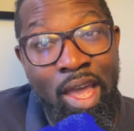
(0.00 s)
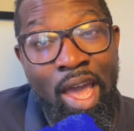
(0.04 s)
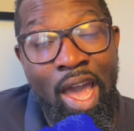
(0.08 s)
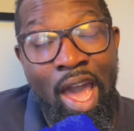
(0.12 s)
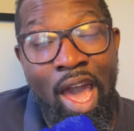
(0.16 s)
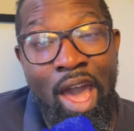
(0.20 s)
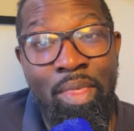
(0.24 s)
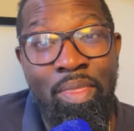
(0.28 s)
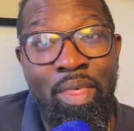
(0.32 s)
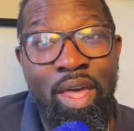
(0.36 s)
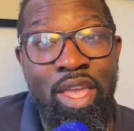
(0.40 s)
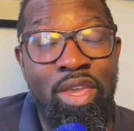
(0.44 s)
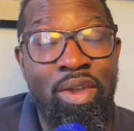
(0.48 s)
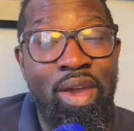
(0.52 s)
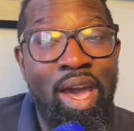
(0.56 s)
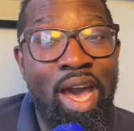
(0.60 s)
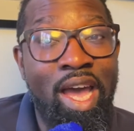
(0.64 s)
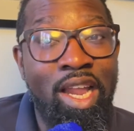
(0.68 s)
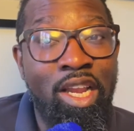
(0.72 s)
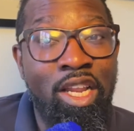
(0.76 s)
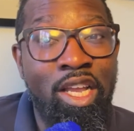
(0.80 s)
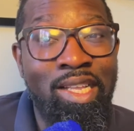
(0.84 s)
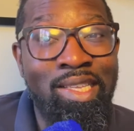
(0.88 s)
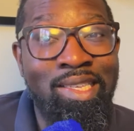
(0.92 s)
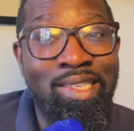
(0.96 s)
And then you
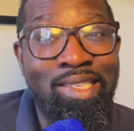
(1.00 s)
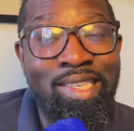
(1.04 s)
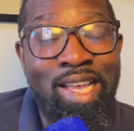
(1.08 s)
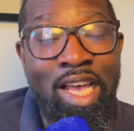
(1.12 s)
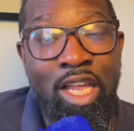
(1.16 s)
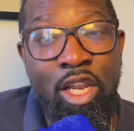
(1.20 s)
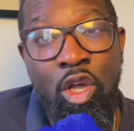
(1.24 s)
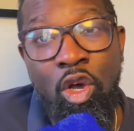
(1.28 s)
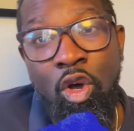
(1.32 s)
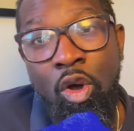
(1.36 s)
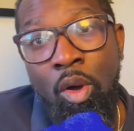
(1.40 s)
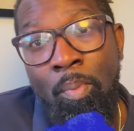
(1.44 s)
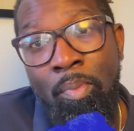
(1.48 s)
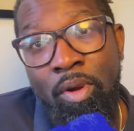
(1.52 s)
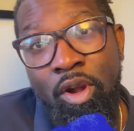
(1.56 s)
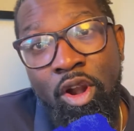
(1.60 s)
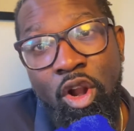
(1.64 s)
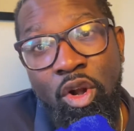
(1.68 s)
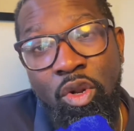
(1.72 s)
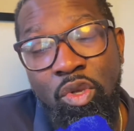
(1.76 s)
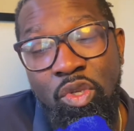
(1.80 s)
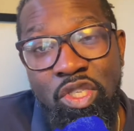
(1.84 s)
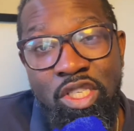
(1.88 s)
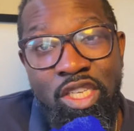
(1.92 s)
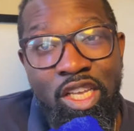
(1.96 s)
had Cancelo,
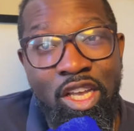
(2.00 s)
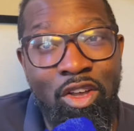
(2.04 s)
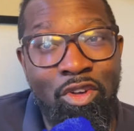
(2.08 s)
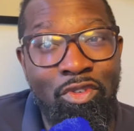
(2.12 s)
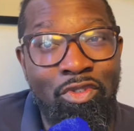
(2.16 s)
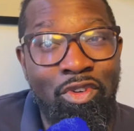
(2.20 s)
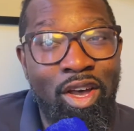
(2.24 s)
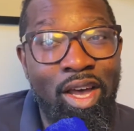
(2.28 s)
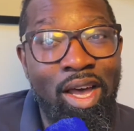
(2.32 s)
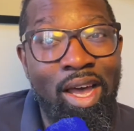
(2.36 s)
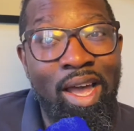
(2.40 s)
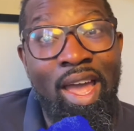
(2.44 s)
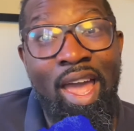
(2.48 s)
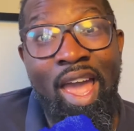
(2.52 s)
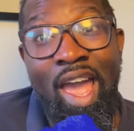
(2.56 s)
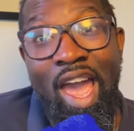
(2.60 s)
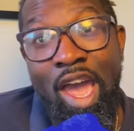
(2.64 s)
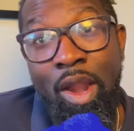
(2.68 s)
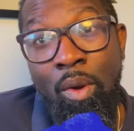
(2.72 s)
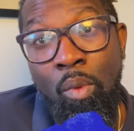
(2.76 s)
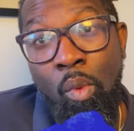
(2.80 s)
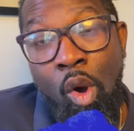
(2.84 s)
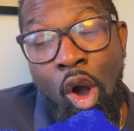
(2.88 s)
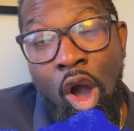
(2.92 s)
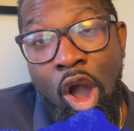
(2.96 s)
Bernardo Silva,
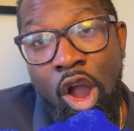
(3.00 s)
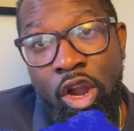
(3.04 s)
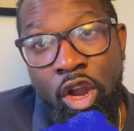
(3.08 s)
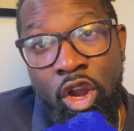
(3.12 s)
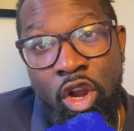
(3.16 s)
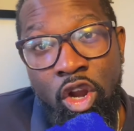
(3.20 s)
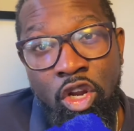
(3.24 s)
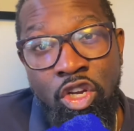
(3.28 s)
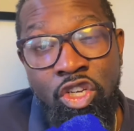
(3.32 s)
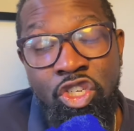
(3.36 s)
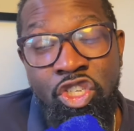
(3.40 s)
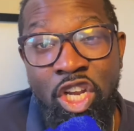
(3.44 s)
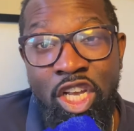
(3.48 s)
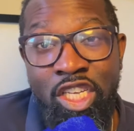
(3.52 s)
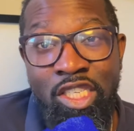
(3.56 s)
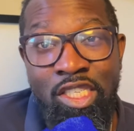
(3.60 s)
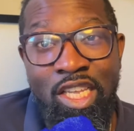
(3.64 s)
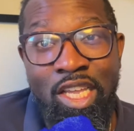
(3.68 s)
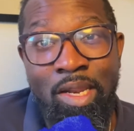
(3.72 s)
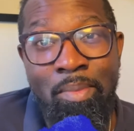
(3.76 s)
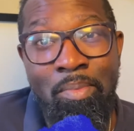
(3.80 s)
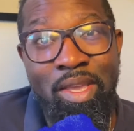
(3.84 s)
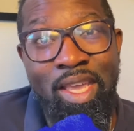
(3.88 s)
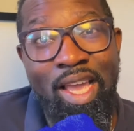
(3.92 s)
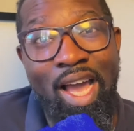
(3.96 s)
and Walker just
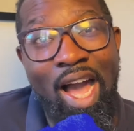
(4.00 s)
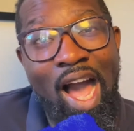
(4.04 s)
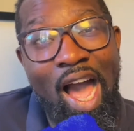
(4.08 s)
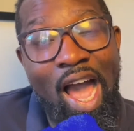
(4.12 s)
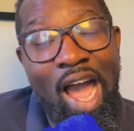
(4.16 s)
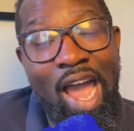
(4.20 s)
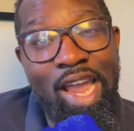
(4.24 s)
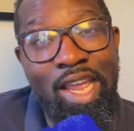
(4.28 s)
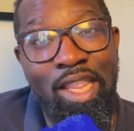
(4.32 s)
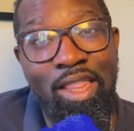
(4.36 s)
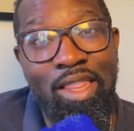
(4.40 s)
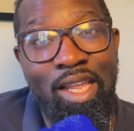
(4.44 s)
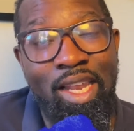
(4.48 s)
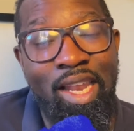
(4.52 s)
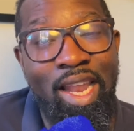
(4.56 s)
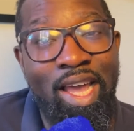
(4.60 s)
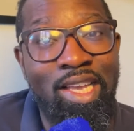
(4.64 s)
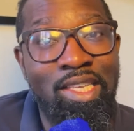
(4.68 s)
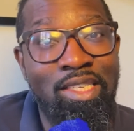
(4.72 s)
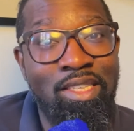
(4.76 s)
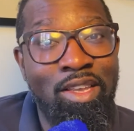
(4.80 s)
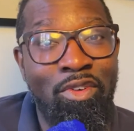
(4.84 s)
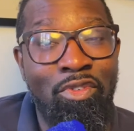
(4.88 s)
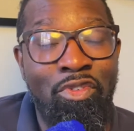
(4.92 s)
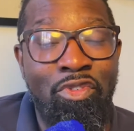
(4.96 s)
in behind the
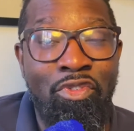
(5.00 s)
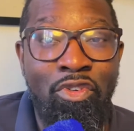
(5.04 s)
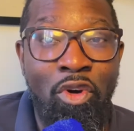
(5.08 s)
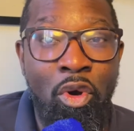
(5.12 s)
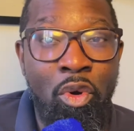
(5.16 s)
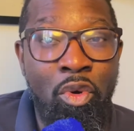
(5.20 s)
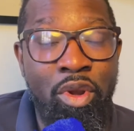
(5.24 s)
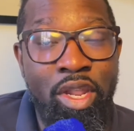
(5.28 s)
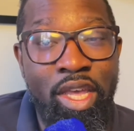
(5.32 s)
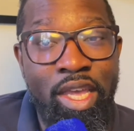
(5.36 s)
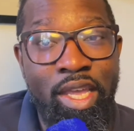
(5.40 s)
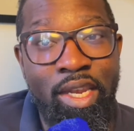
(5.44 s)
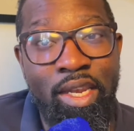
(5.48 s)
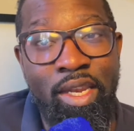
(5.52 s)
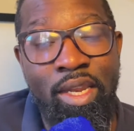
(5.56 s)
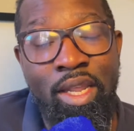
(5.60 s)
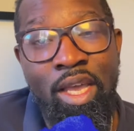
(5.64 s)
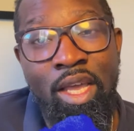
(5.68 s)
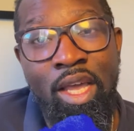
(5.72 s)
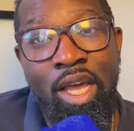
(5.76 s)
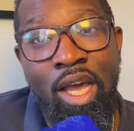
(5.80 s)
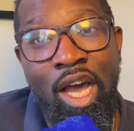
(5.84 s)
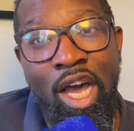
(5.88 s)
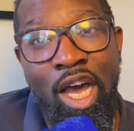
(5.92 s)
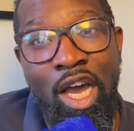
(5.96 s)
likes of Foden,
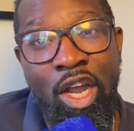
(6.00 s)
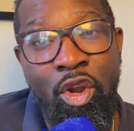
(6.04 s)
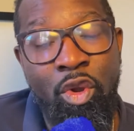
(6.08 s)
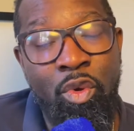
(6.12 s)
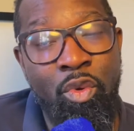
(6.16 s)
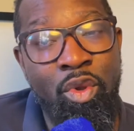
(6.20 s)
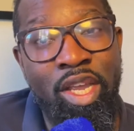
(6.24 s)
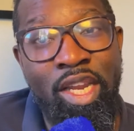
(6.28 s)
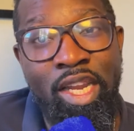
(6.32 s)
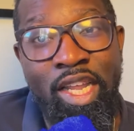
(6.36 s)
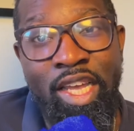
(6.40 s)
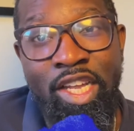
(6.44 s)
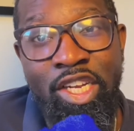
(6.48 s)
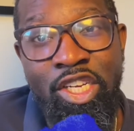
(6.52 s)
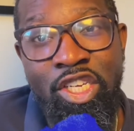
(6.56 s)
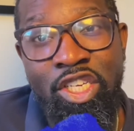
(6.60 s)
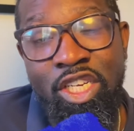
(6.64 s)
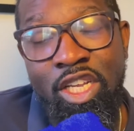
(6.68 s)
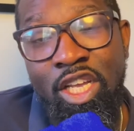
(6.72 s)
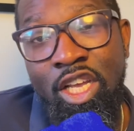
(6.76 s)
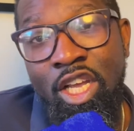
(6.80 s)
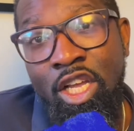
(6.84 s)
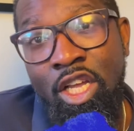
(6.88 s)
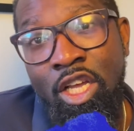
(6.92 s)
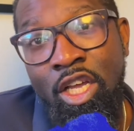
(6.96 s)

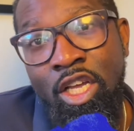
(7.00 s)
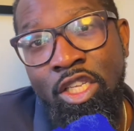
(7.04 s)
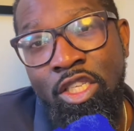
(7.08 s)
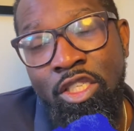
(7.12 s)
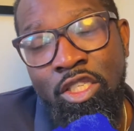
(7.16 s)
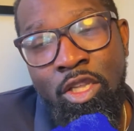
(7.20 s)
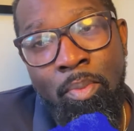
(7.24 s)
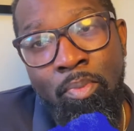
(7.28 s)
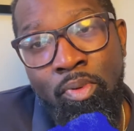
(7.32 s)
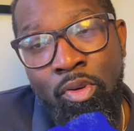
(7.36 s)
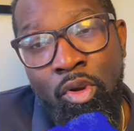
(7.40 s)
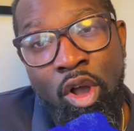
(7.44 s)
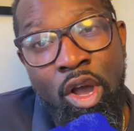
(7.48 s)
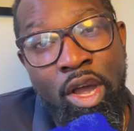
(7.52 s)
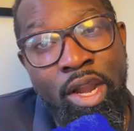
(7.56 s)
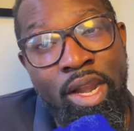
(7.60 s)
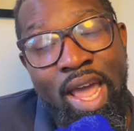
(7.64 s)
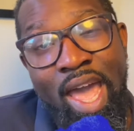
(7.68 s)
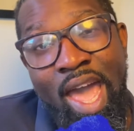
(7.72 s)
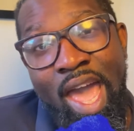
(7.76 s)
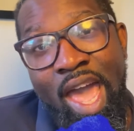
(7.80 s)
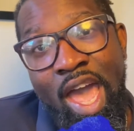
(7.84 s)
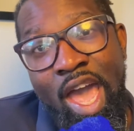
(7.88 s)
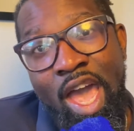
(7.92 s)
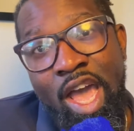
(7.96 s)
Grealish, De Bruyne,
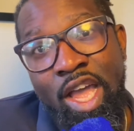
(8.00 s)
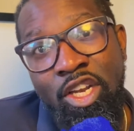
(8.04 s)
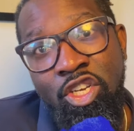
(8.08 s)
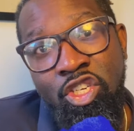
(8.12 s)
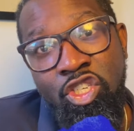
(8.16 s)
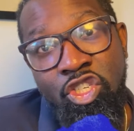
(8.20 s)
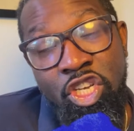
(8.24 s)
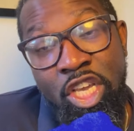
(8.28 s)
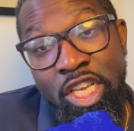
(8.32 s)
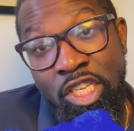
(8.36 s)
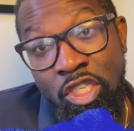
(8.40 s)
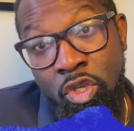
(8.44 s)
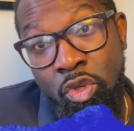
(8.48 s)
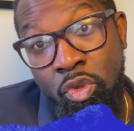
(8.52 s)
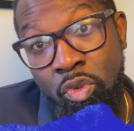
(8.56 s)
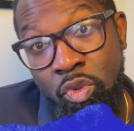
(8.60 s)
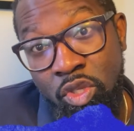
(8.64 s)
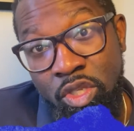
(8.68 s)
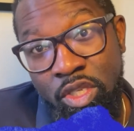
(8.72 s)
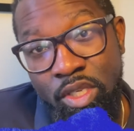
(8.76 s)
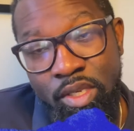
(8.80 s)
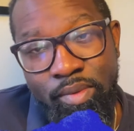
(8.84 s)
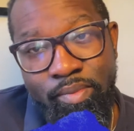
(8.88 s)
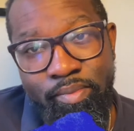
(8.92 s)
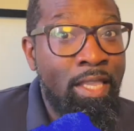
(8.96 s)
and
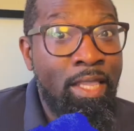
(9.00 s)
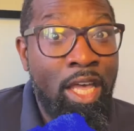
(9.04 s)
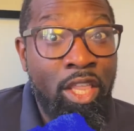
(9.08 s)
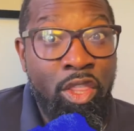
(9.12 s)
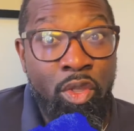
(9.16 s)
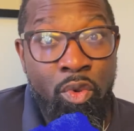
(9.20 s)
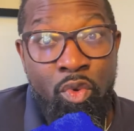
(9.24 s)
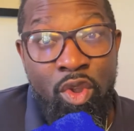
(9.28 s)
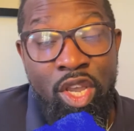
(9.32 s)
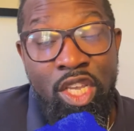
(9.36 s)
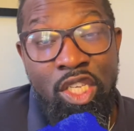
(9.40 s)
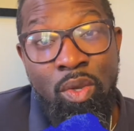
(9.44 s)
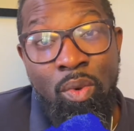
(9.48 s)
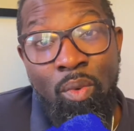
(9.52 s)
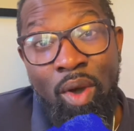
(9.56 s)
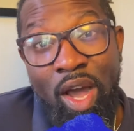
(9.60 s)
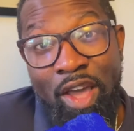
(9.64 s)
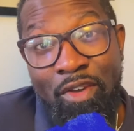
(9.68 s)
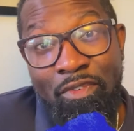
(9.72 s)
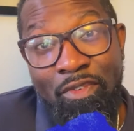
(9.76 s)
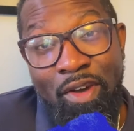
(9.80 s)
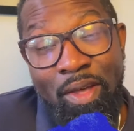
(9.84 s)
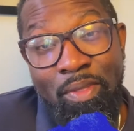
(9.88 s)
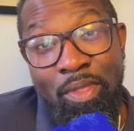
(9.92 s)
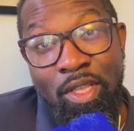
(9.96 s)
Jesus. Now the reason why I
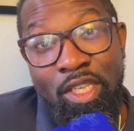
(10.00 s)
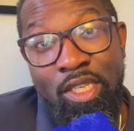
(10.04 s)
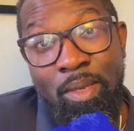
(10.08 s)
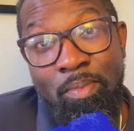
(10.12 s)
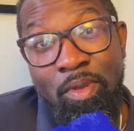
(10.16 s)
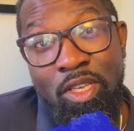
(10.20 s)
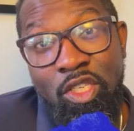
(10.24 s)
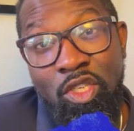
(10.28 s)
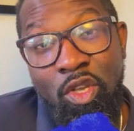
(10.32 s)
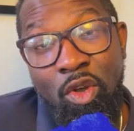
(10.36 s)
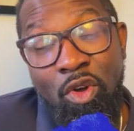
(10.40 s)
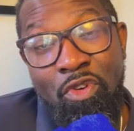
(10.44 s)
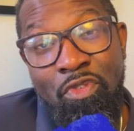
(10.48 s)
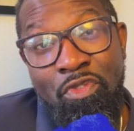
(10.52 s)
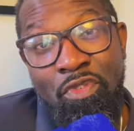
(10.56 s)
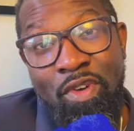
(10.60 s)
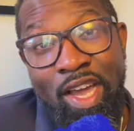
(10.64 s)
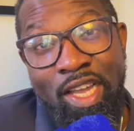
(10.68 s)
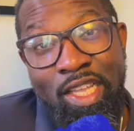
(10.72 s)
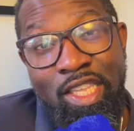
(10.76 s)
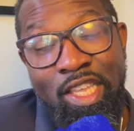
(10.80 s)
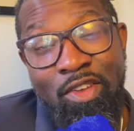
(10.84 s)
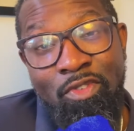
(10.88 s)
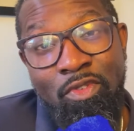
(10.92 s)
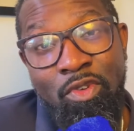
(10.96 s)
found this to be so
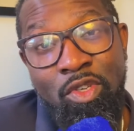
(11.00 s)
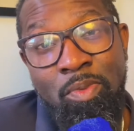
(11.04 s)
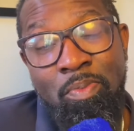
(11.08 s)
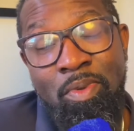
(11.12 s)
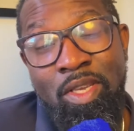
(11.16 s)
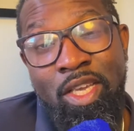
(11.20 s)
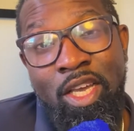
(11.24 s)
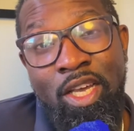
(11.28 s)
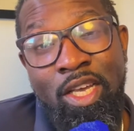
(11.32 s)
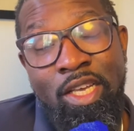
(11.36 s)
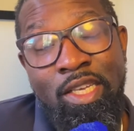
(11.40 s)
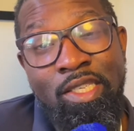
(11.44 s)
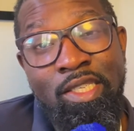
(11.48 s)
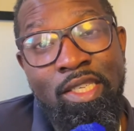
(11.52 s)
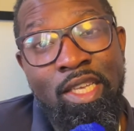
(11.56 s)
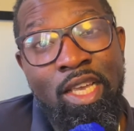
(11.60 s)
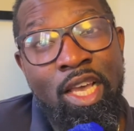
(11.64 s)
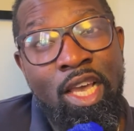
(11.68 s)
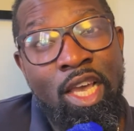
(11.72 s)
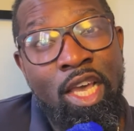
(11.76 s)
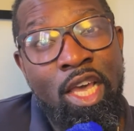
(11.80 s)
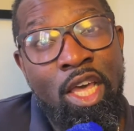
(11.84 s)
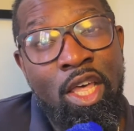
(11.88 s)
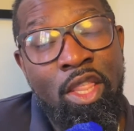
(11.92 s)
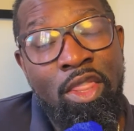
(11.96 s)
effective was because
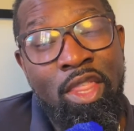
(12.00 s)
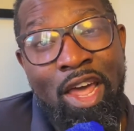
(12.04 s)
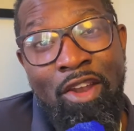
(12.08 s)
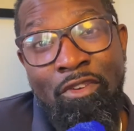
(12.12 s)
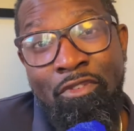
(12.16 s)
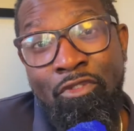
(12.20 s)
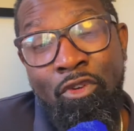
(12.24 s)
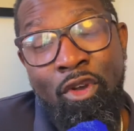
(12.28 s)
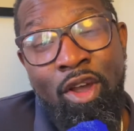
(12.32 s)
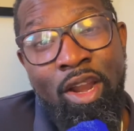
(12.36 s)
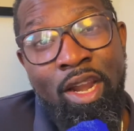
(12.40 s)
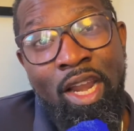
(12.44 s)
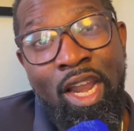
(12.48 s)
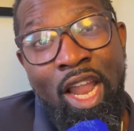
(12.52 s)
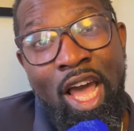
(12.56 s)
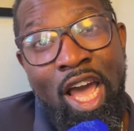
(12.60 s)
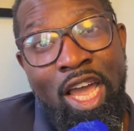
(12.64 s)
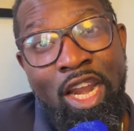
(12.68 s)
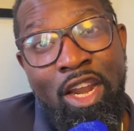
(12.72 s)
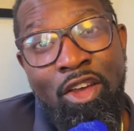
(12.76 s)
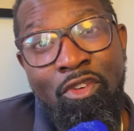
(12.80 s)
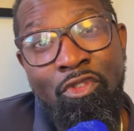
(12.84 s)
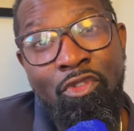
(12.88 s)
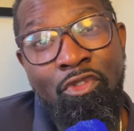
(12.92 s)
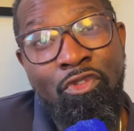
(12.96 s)
that front line of